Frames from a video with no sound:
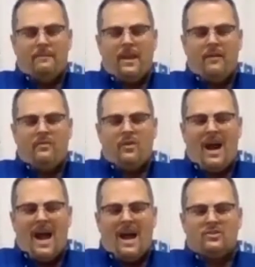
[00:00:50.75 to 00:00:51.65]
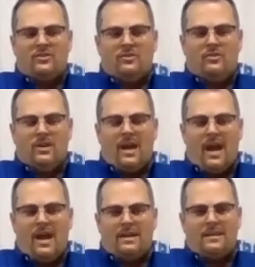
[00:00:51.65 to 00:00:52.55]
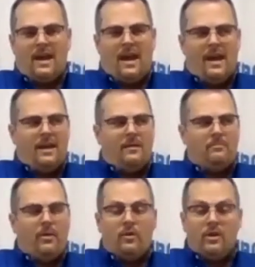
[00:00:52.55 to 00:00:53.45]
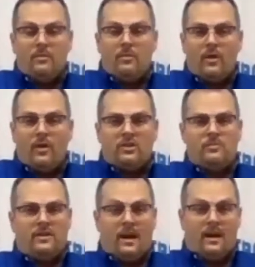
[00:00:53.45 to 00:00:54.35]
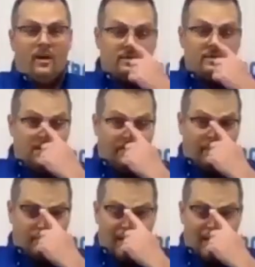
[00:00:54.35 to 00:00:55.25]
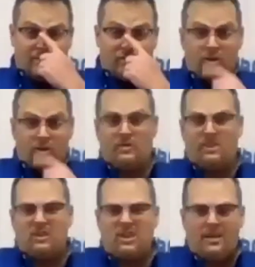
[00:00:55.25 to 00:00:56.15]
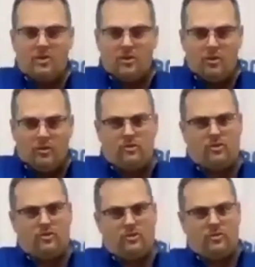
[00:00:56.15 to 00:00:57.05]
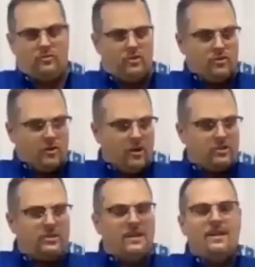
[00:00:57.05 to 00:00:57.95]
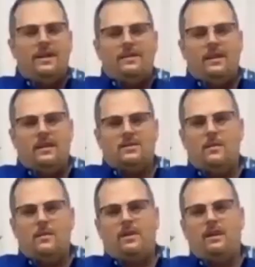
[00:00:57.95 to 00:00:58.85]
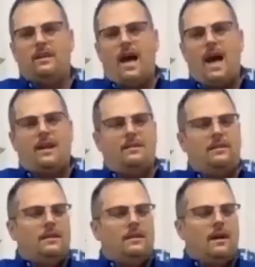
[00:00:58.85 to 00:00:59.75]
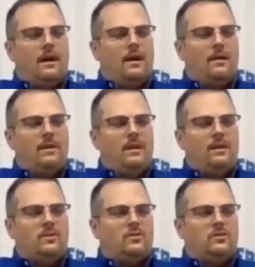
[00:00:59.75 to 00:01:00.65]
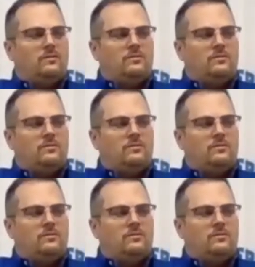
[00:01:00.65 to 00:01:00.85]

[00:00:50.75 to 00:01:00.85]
If you're asked to create a podium arrangement that goes in the First Baptist Church, which is a huge, huge church, then something that is